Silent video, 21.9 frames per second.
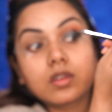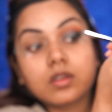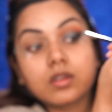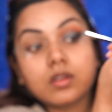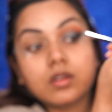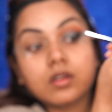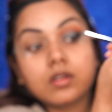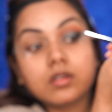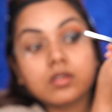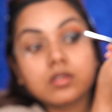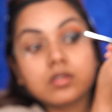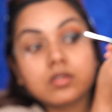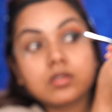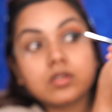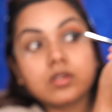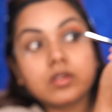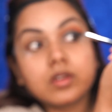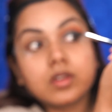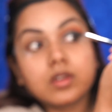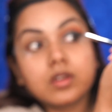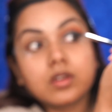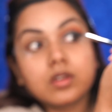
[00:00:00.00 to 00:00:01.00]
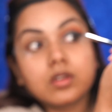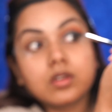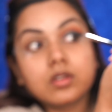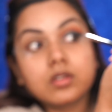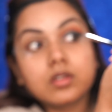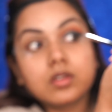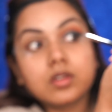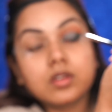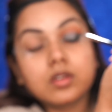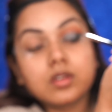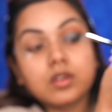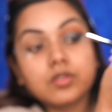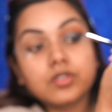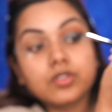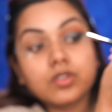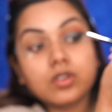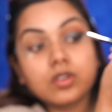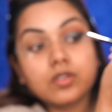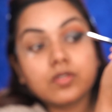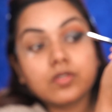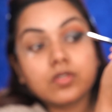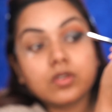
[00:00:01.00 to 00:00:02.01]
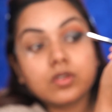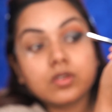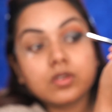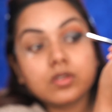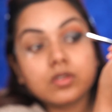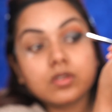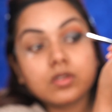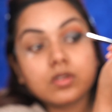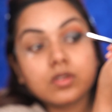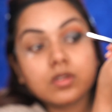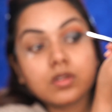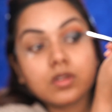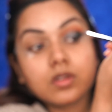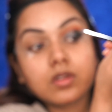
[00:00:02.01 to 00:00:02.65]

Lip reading: Oh, sorry, I think I was not in focus.